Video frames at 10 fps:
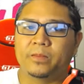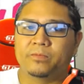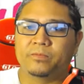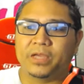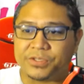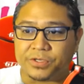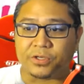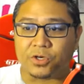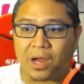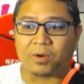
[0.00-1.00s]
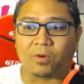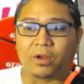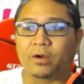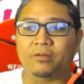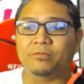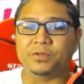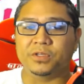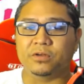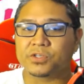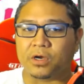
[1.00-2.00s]
Yes, you can drop in regular headphones in
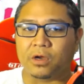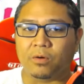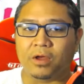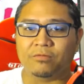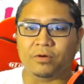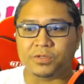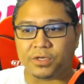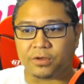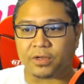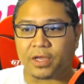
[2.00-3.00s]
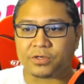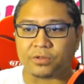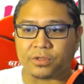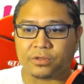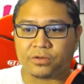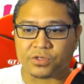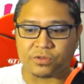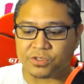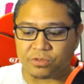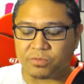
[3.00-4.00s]
there, stereo headphones, and you can actually just
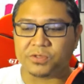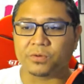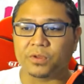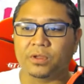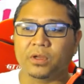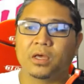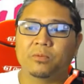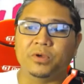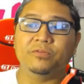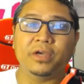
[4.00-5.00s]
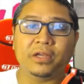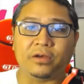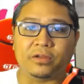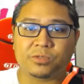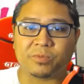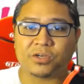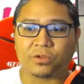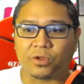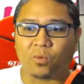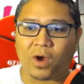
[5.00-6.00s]
listen to music with it. But if you get a
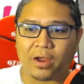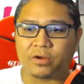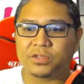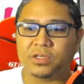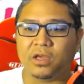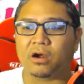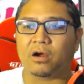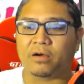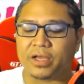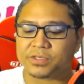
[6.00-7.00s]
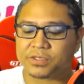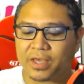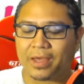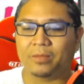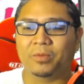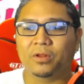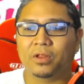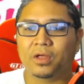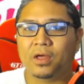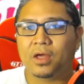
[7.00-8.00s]
specially wired TRRS cable,
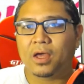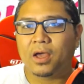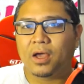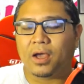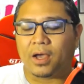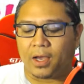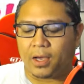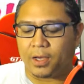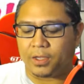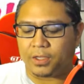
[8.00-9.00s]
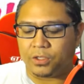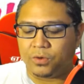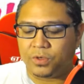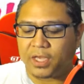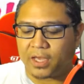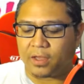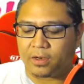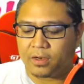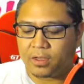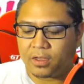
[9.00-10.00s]
you
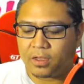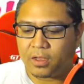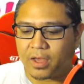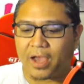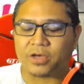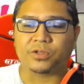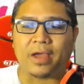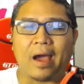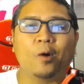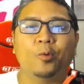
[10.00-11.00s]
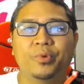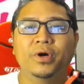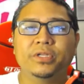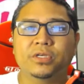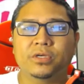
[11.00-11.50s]
can actually output